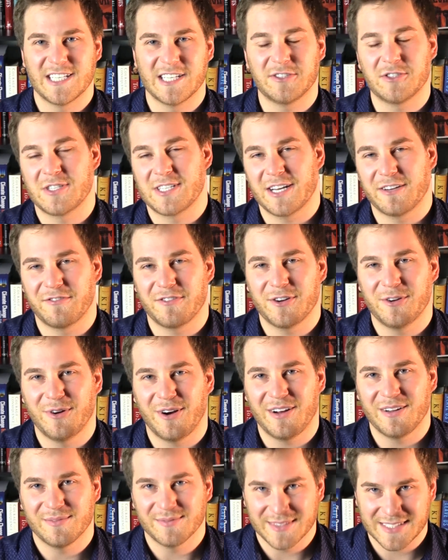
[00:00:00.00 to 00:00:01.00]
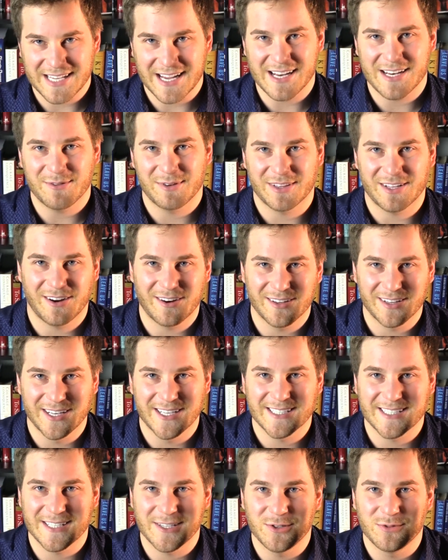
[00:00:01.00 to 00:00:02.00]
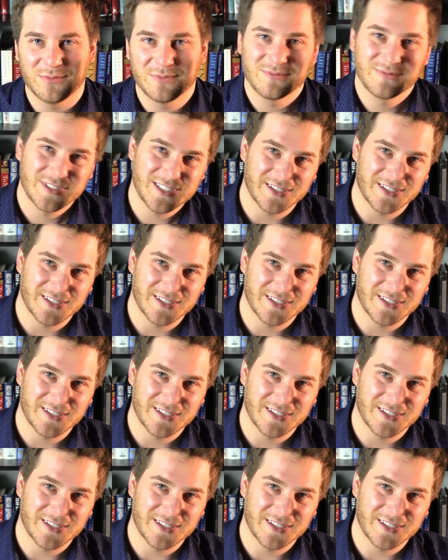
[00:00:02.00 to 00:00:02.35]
interesting for you all. It's Andy with the Heartland Institute.